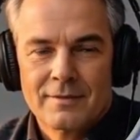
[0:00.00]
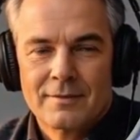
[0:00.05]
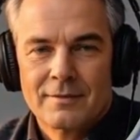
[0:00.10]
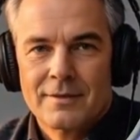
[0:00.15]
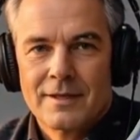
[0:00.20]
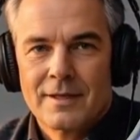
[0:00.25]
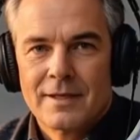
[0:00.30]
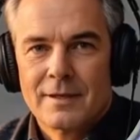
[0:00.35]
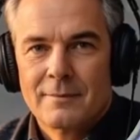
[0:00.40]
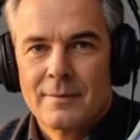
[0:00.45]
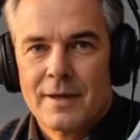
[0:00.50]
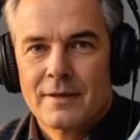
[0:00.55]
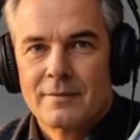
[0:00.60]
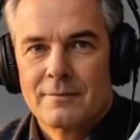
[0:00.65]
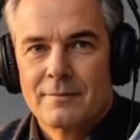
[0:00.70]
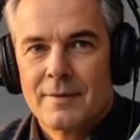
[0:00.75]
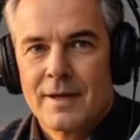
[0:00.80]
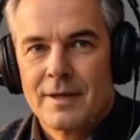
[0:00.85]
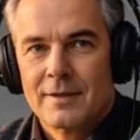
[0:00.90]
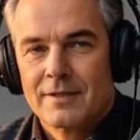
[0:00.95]
Think about
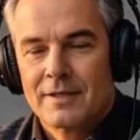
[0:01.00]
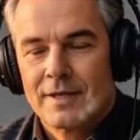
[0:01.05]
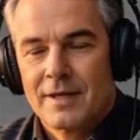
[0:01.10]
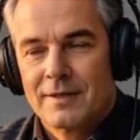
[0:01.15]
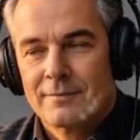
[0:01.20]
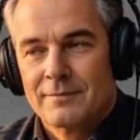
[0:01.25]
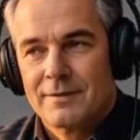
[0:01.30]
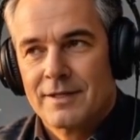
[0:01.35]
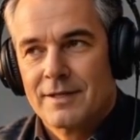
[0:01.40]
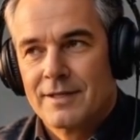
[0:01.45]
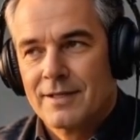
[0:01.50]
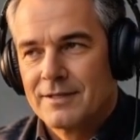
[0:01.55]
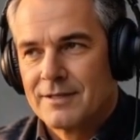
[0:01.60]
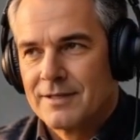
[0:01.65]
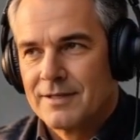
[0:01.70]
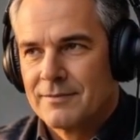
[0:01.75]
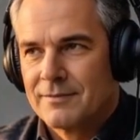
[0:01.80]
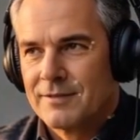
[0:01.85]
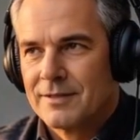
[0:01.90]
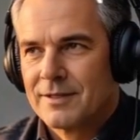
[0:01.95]
maritime
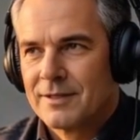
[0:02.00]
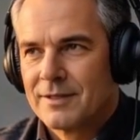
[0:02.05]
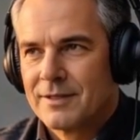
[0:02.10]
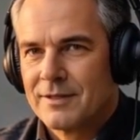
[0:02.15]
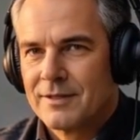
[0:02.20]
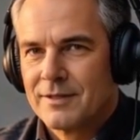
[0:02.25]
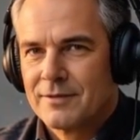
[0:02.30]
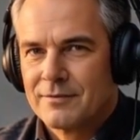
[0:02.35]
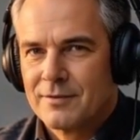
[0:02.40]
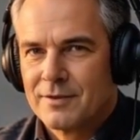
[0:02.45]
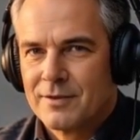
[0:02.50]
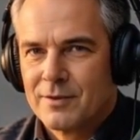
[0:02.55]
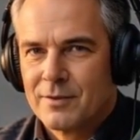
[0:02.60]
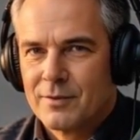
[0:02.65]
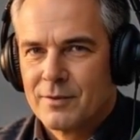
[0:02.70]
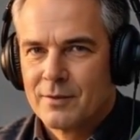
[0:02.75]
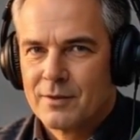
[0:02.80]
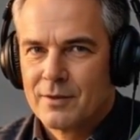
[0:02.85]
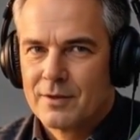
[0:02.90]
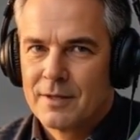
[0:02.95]
connectivity for
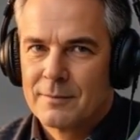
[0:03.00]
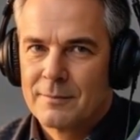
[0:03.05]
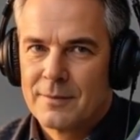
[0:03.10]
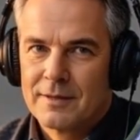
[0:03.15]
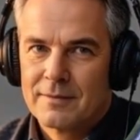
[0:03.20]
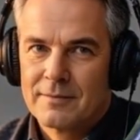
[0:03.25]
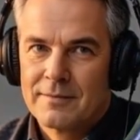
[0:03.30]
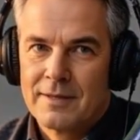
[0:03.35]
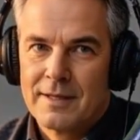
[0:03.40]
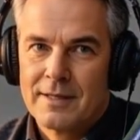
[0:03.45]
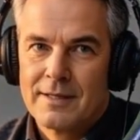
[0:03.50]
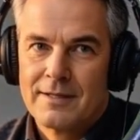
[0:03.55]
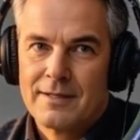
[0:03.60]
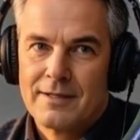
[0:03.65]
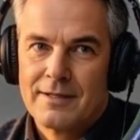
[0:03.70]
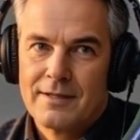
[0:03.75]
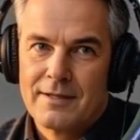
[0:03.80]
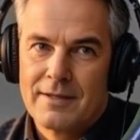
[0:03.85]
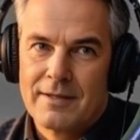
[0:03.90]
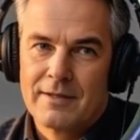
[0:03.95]
huge shipping
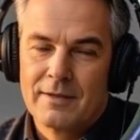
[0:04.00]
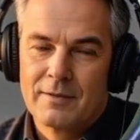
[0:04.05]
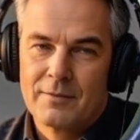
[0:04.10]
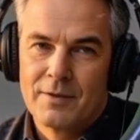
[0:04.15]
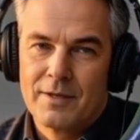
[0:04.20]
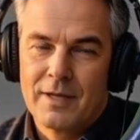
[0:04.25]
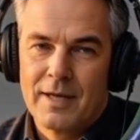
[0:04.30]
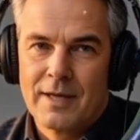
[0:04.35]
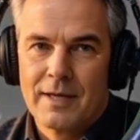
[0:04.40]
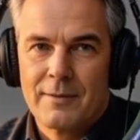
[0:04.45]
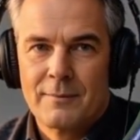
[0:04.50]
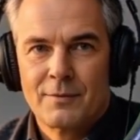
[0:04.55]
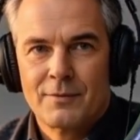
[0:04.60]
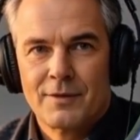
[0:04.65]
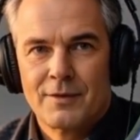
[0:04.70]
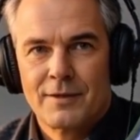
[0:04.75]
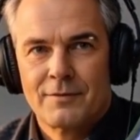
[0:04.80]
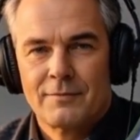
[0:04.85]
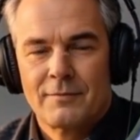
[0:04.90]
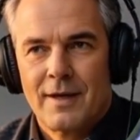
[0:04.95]
fleets, reliable
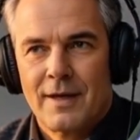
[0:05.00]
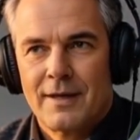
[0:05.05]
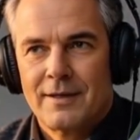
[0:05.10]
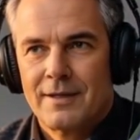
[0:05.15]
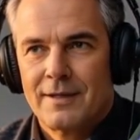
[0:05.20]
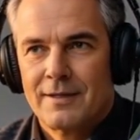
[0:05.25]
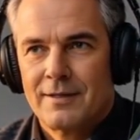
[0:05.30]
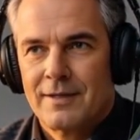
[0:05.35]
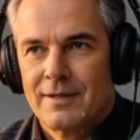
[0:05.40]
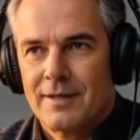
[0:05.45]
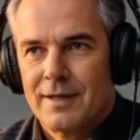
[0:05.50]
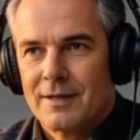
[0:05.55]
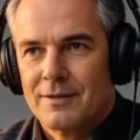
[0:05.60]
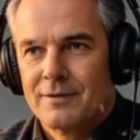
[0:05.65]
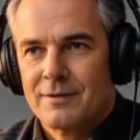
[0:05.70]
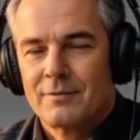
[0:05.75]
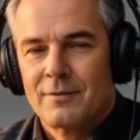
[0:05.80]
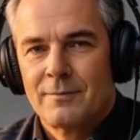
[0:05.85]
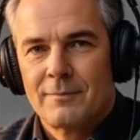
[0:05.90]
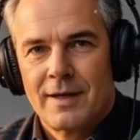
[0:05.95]
in-flight
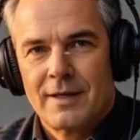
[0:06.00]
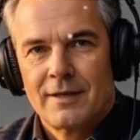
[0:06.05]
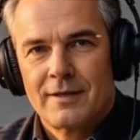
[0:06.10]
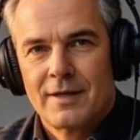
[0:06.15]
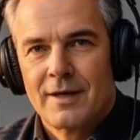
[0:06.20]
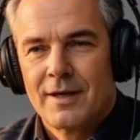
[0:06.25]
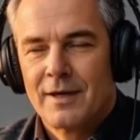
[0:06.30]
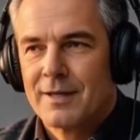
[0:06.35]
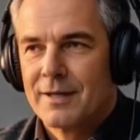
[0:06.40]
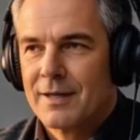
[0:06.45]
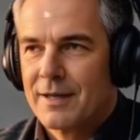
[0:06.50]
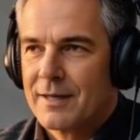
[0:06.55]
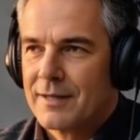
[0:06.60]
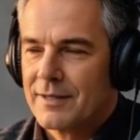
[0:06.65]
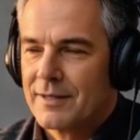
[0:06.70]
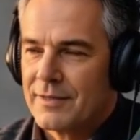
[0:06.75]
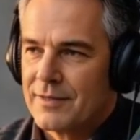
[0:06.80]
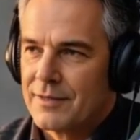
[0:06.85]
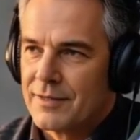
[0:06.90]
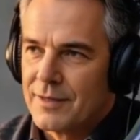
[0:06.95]
internet for major
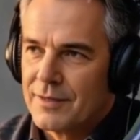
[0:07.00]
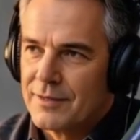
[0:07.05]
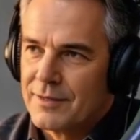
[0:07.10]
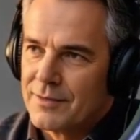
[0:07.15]
airlines,